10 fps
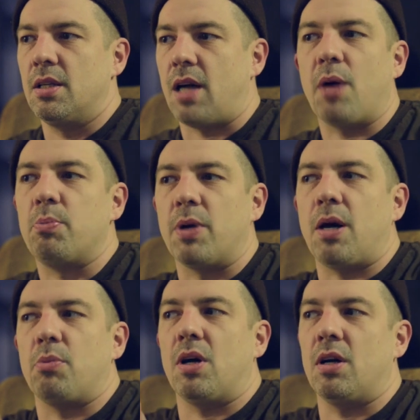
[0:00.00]

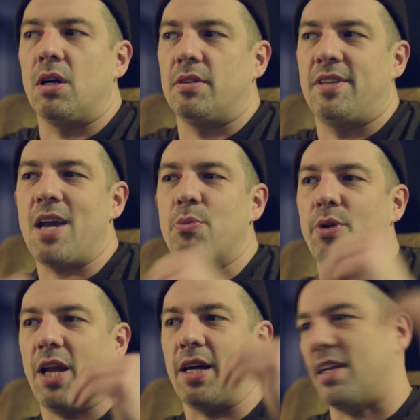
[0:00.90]
But they
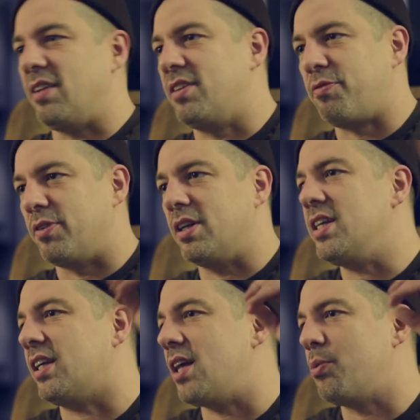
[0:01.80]
were like in a different league.